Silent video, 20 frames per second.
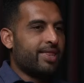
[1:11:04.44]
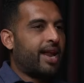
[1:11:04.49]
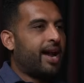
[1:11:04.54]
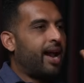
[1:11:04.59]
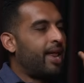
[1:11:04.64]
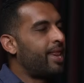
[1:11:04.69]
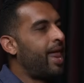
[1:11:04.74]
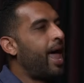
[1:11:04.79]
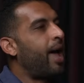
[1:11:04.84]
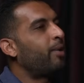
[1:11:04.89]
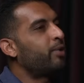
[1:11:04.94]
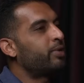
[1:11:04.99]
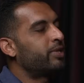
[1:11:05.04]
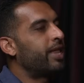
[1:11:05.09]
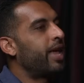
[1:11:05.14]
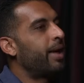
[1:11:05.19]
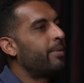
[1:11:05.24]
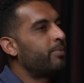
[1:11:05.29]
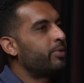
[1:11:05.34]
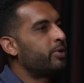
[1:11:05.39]
that
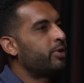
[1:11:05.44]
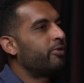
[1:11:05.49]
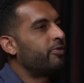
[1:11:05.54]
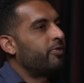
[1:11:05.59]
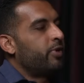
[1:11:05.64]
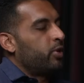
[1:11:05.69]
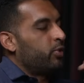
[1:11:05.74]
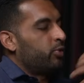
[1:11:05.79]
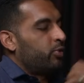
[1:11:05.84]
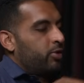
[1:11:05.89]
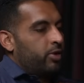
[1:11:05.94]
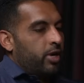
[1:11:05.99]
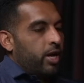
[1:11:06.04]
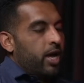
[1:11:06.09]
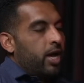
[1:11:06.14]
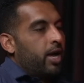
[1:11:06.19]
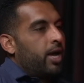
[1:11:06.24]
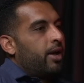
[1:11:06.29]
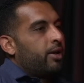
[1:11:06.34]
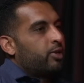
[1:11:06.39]
allows them to feel
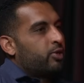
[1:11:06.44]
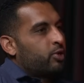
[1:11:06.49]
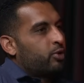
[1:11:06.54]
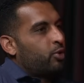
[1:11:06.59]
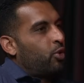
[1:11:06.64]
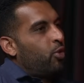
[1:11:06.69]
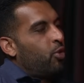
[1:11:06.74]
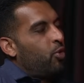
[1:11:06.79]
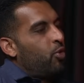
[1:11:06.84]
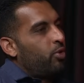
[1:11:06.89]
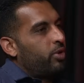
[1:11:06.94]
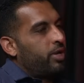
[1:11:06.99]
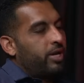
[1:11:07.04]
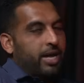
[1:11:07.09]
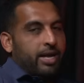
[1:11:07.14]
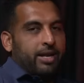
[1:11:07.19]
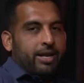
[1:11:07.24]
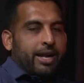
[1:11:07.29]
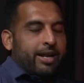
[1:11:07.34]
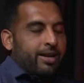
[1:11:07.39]
so,
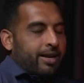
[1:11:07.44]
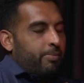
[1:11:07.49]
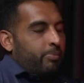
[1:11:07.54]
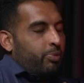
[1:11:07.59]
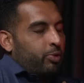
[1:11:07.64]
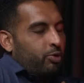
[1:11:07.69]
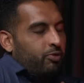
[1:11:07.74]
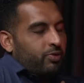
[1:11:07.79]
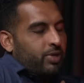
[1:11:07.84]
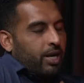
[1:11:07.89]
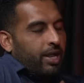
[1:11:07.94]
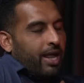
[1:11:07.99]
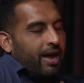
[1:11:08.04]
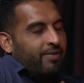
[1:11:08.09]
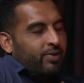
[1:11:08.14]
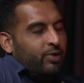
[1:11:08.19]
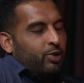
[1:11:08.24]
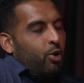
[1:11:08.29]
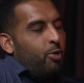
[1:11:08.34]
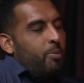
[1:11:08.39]
it improves their
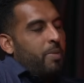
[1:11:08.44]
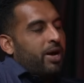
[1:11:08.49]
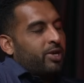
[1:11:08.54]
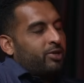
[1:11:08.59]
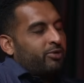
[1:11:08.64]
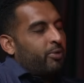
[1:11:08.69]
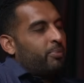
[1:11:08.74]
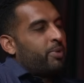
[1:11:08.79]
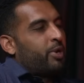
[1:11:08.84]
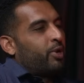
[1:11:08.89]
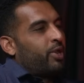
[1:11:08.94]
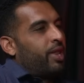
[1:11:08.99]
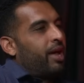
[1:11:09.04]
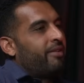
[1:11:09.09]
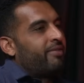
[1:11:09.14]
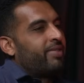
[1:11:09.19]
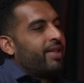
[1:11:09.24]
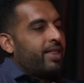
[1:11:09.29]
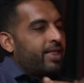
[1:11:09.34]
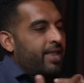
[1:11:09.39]
life so much from your
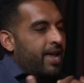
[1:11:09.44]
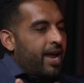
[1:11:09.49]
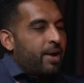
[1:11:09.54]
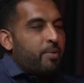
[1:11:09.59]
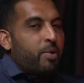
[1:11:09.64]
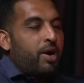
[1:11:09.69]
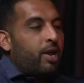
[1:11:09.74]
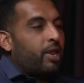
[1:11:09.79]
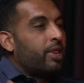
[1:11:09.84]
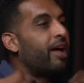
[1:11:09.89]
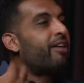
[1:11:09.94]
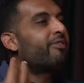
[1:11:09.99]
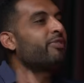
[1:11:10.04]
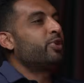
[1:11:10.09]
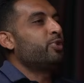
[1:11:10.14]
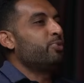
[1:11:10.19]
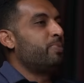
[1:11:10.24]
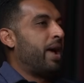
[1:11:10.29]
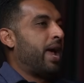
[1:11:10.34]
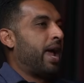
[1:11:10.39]
love that they want to
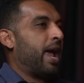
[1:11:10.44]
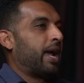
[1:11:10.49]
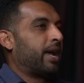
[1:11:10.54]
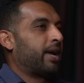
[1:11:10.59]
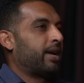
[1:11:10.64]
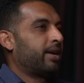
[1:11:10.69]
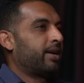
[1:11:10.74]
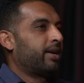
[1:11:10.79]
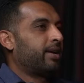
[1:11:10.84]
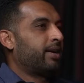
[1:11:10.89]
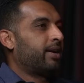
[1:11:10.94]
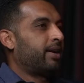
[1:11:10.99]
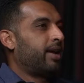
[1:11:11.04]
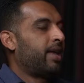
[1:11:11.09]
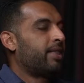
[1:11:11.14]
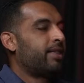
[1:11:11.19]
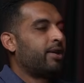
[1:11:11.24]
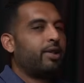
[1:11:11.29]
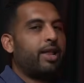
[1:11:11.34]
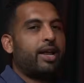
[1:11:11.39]
love you back.
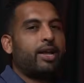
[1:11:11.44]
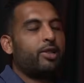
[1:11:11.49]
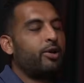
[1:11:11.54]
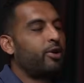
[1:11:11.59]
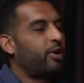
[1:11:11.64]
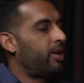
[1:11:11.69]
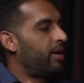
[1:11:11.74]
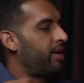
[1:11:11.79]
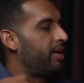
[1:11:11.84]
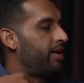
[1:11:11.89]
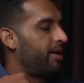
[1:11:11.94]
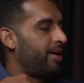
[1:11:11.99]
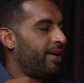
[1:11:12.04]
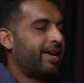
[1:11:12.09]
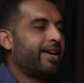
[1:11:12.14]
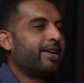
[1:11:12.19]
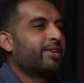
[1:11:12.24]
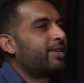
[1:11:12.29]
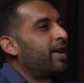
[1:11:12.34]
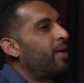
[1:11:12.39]
And they're like, look,
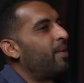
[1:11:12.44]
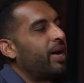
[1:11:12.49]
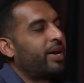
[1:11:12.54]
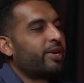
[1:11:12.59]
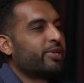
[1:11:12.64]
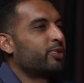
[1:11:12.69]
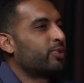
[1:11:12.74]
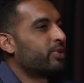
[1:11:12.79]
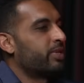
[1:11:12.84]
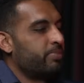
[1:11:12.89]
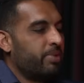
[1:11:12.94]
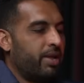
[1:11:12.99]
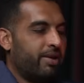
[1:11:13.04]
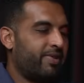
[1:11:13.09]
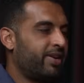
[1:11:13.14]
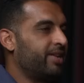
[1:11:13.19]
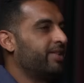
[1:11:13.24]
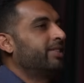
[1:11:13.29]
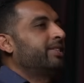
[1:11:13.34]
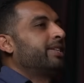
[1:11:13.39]
here's how I can show some
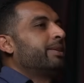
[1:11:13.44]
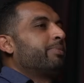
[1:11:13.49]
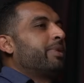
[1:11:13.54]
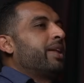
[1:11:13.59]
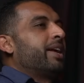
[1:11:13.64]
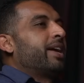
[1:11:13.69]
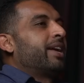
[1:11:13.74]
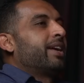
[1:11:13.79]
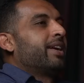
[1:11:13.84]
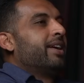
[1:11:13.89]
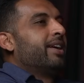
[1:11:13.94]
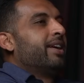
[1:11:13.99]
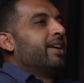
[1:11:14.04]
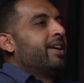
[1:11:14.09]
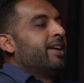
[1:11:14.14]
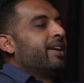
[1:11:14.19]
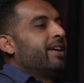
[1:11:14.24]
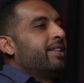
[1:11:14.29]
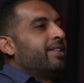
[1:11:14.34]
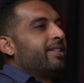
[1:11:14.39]
love. Here's some like
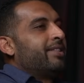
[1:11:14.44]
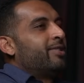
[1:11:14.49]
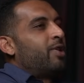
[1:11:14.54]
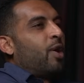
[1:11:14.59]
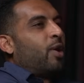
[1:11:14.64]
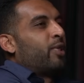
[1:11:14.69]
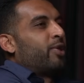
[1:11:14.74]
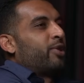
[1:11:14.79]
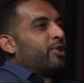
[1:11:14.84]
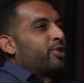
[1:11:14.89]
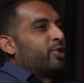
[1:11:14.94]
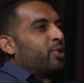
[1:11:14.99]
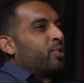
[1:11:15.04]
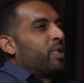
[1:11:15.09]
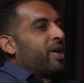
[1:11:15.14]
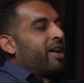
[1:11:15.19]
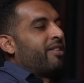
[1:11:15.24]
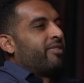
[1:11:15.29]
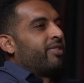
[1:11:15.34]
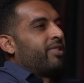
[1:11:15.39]
dollars or
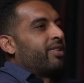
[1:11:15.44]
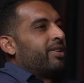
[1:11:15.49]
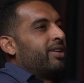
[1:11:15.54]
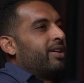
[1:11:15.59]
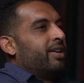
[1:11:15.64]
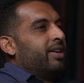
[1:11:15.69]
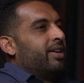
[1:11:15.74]
whatever.